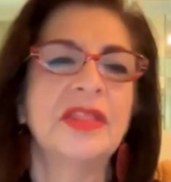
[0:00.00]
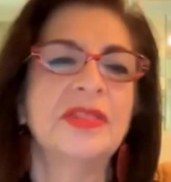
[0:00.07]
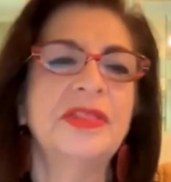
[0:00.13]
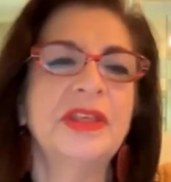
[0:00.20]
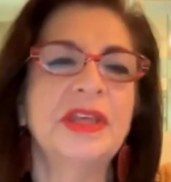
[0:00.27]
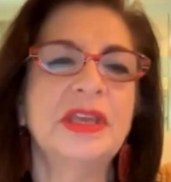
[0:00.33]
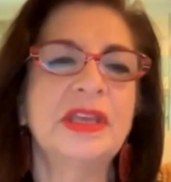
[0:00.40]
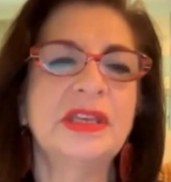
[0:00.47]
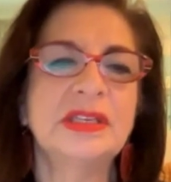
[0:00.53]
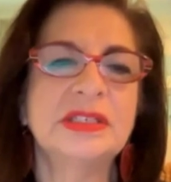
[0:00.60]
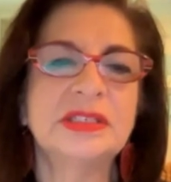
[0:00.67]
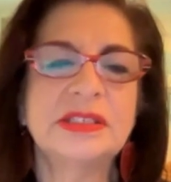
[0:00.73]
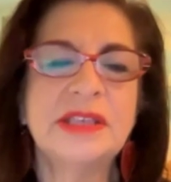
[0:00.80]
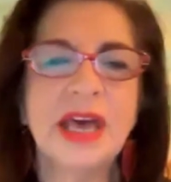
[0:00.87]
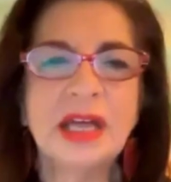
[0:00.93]
The
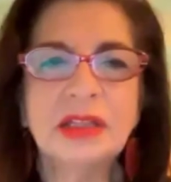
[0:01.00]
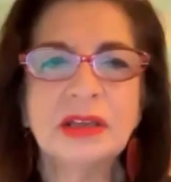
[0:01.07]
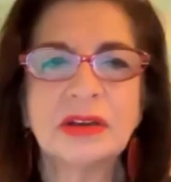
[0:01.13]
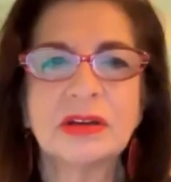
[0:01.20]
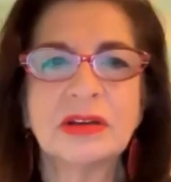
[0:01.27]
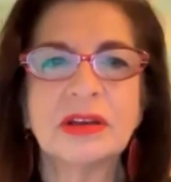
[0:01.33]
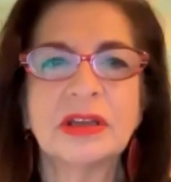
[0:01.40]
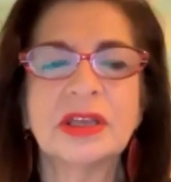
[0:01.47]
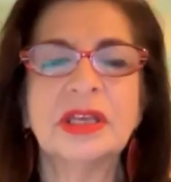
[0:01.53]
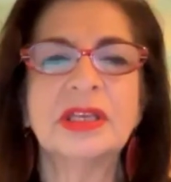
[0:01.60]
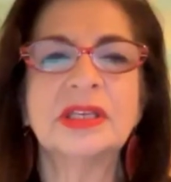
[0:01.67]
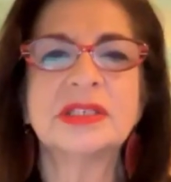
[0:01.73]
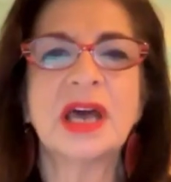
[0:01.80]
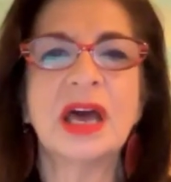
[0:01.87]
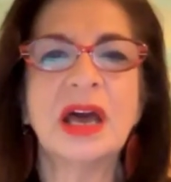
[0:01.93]
seller
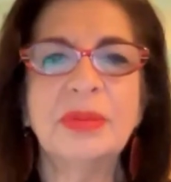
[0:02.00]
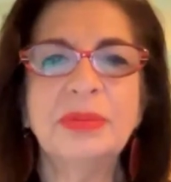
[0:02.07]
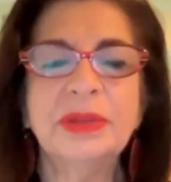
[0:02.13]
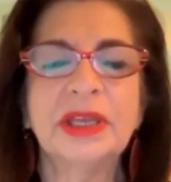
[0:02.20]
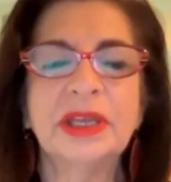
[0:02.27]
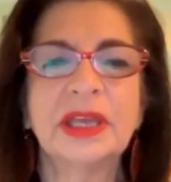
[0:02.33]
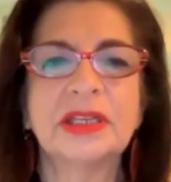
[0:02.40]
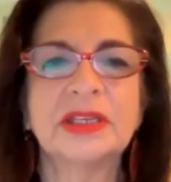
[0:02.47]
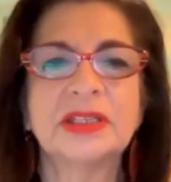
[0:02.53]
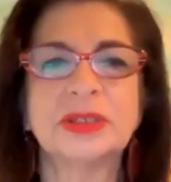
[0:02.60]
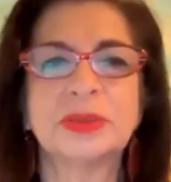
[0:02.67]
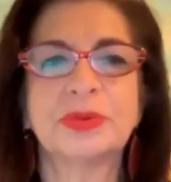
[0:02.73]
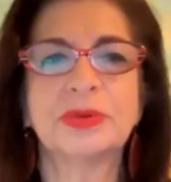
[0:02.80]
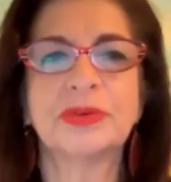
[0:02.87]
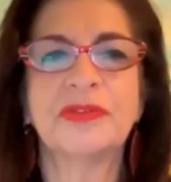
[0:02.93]
is obligated
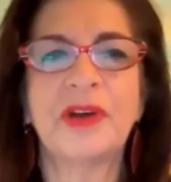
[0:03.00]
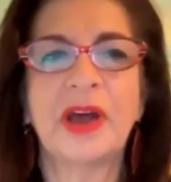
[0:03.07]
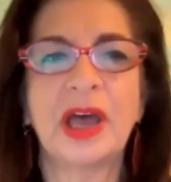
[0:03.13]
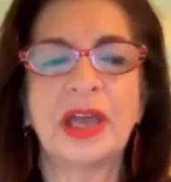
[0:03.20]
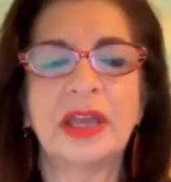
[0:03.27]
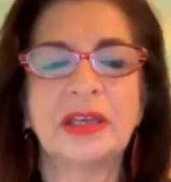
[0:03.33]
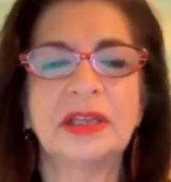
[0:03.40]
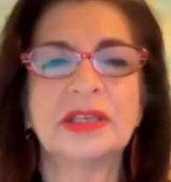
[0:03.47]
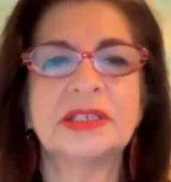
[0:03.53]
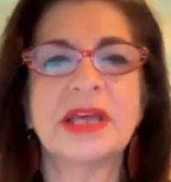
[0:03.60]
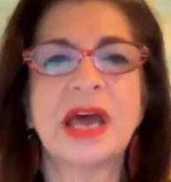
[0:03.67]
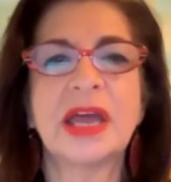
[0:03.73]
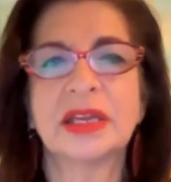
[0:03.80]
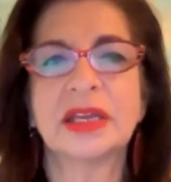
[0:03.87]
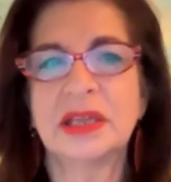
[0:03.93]
to provide
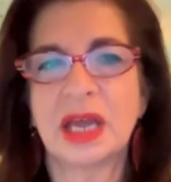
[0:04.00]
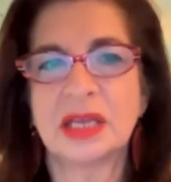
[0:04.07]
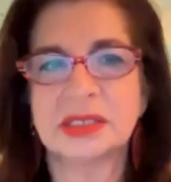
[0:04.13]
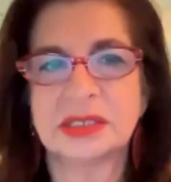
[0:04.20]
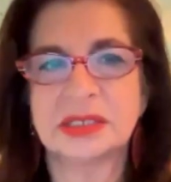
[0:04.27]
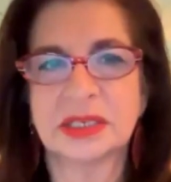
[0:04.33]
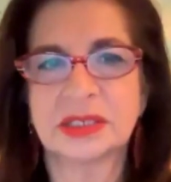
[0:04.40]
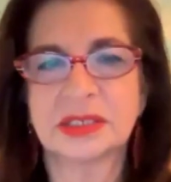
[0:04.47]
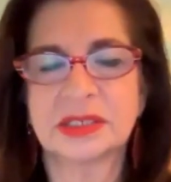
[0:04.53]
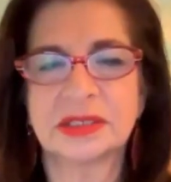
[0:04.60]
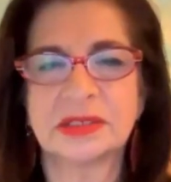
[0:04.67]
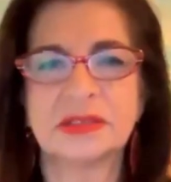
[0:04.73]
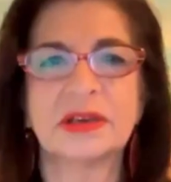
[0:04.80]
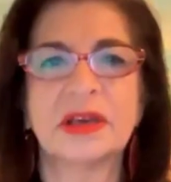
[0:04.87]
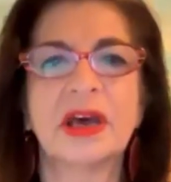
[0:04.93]

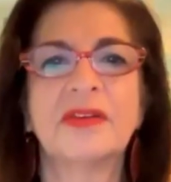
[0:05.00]
diagnostics